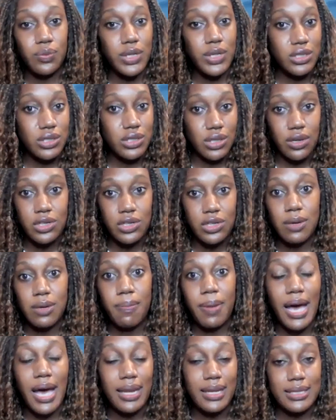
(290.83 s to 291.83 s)
research or
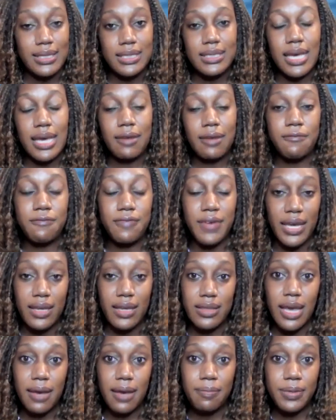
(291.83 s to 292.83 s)
policies that
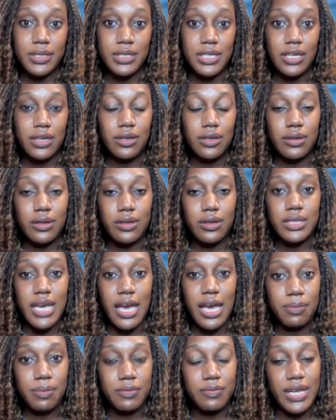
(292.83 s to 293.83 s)
affect that particular
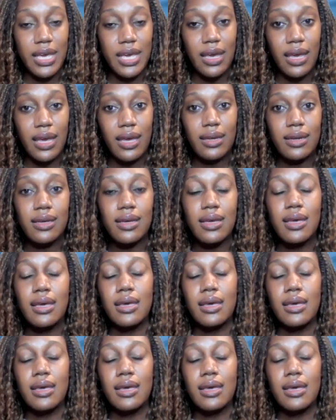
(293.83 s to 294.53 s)
type of dad,